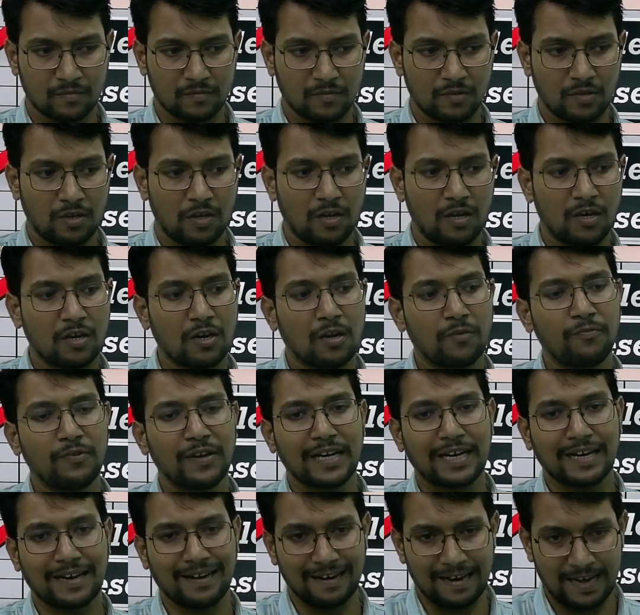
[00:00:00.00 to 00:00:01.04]
or of a
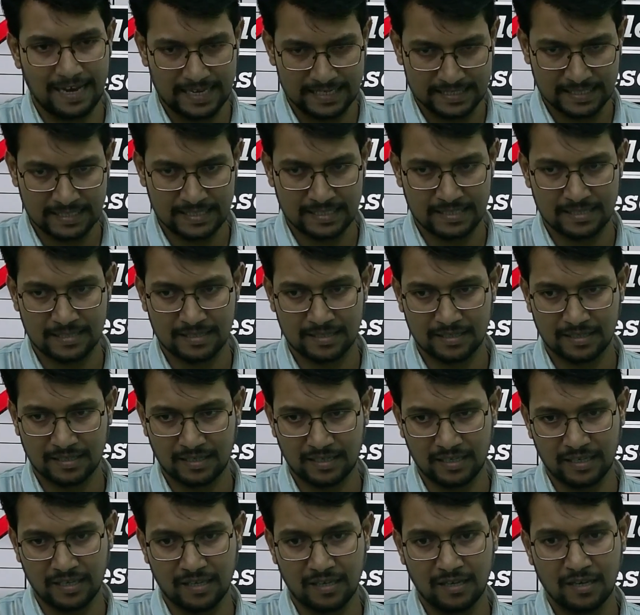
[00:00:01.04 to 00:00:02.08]
class.
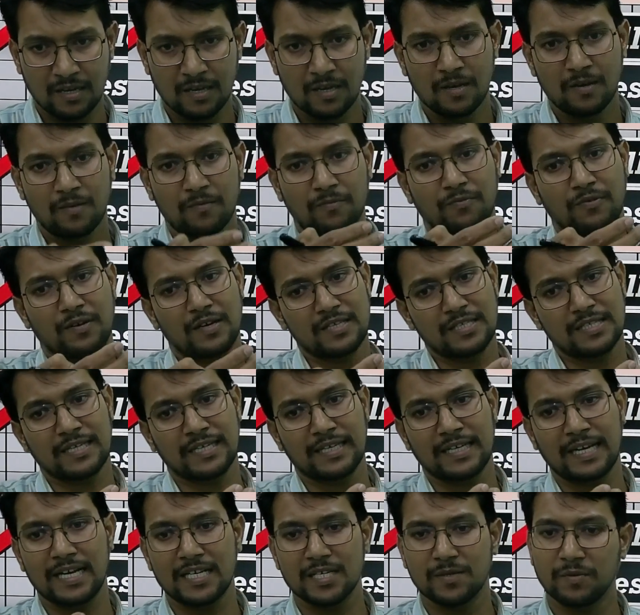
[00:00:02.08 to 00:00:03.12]
Clear? First
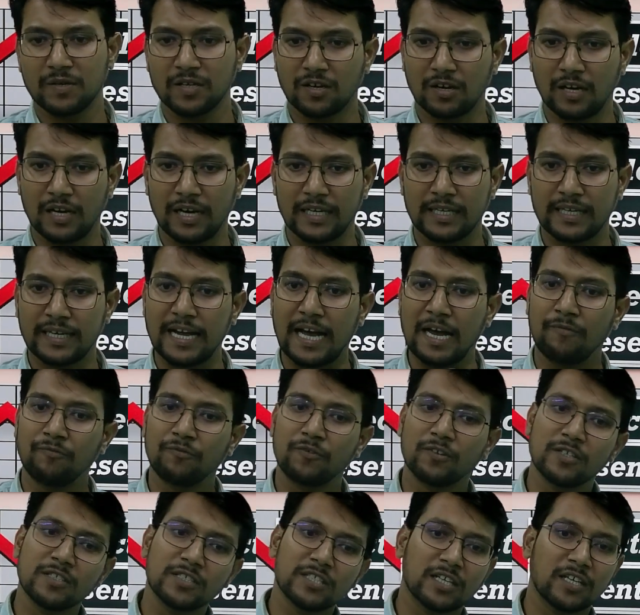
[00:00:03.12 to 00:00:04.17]
data has been collected, after
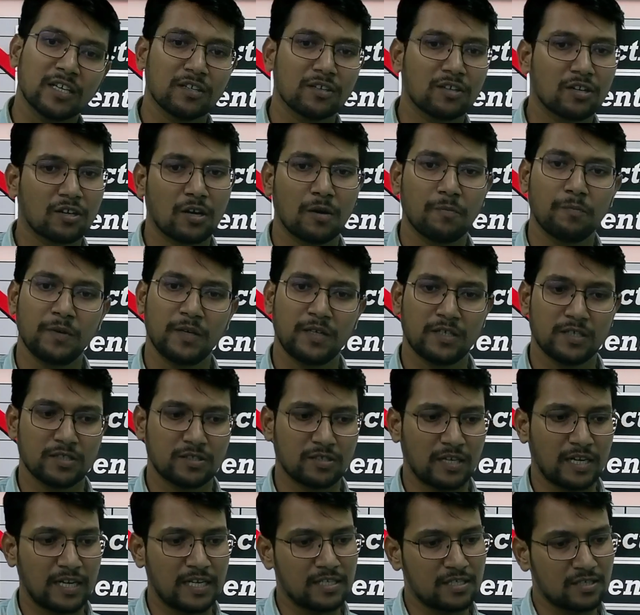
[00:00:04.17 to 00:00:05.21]
checking the copy, teacher
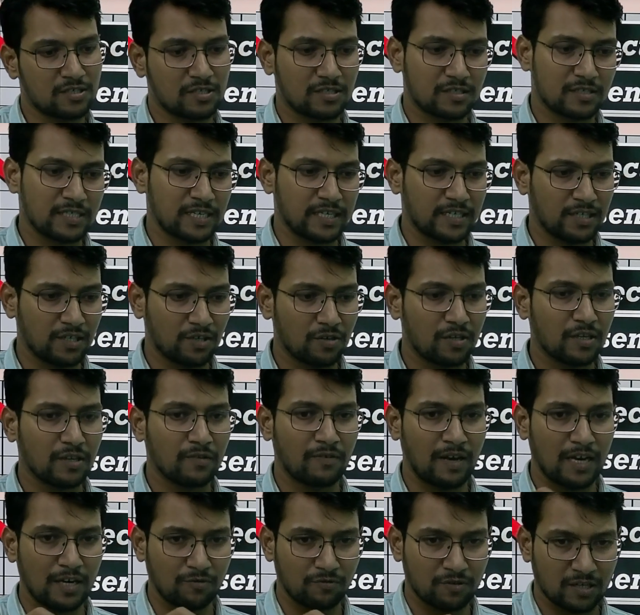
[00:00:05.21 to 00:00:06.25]
has checked, your
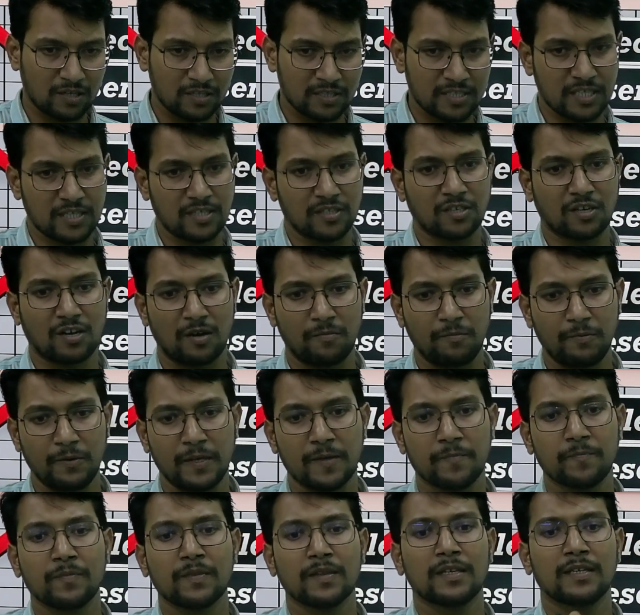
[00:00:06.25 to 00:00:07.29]
evaluator checked the copy,
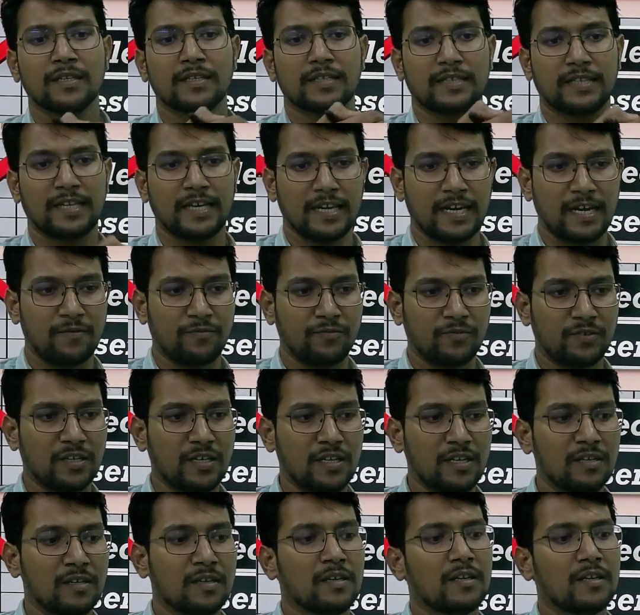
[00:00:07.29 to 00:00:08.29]
then after